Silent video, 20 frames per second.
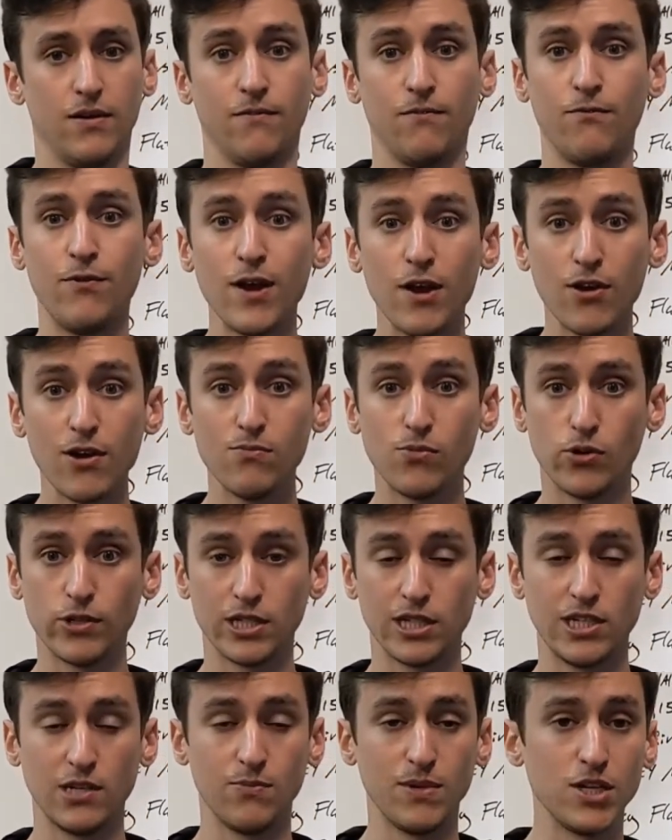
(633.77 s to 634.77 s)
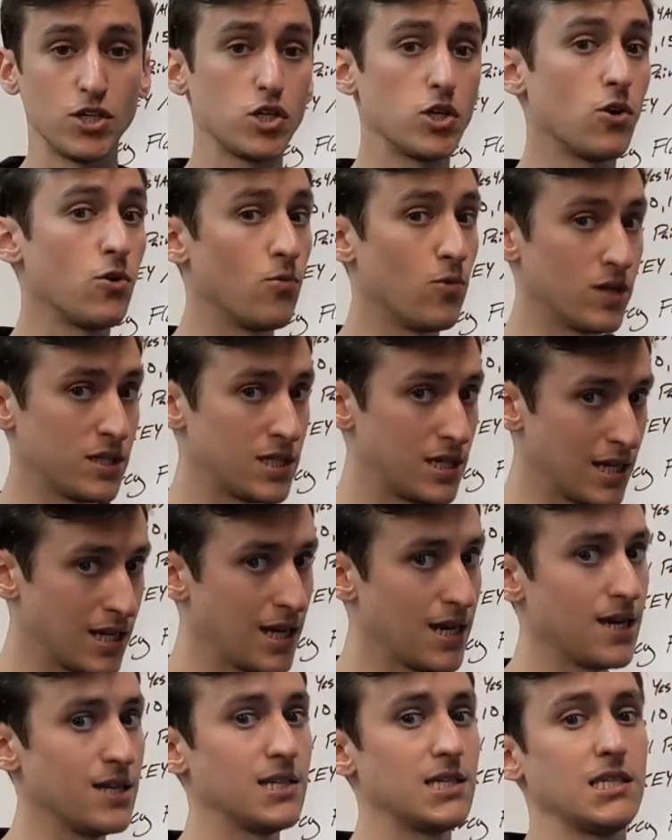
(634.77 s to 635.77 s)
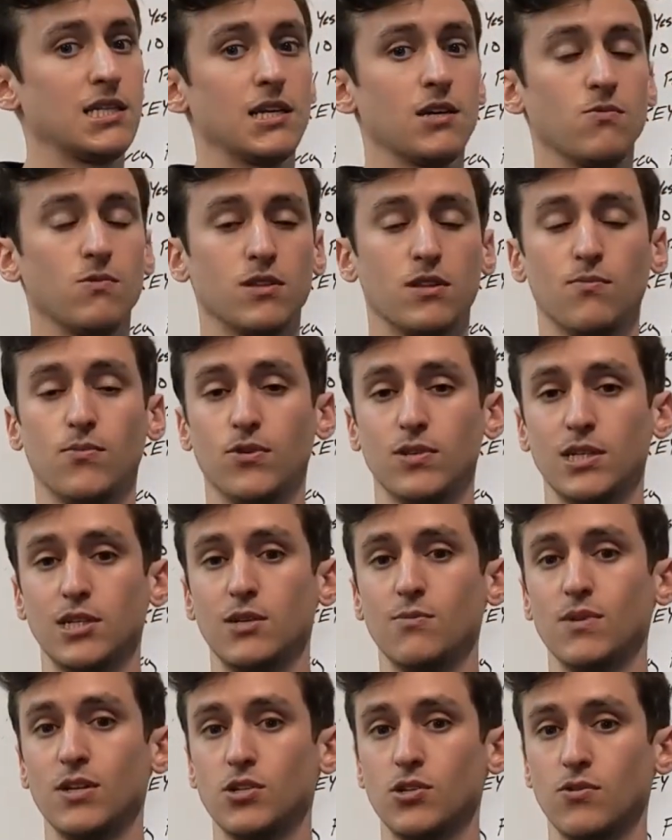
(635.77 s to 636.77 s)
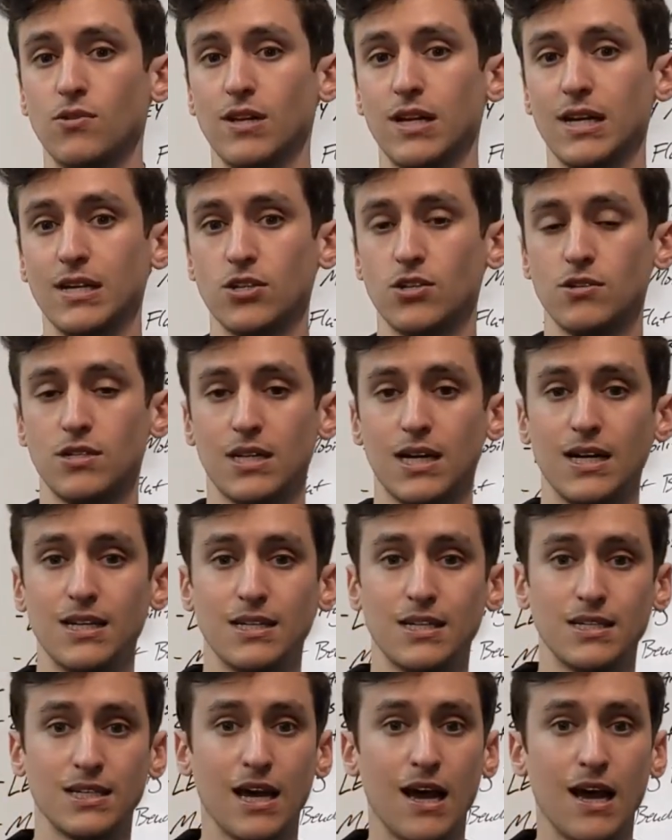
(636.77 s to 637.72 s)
Very multi-dimensional. Once again, sticking with the multi-dimensional exercises.